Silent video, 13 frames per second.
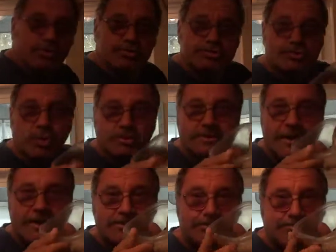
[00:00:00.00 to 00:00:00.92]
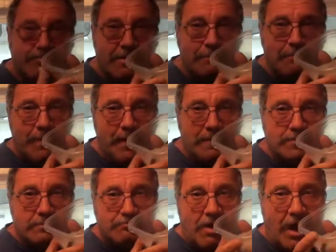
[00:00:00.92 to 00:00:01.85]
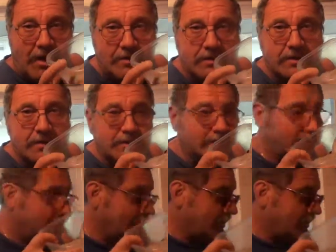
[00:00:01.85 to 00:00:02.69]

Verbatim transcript: to do sauteed shrimp and the broccoli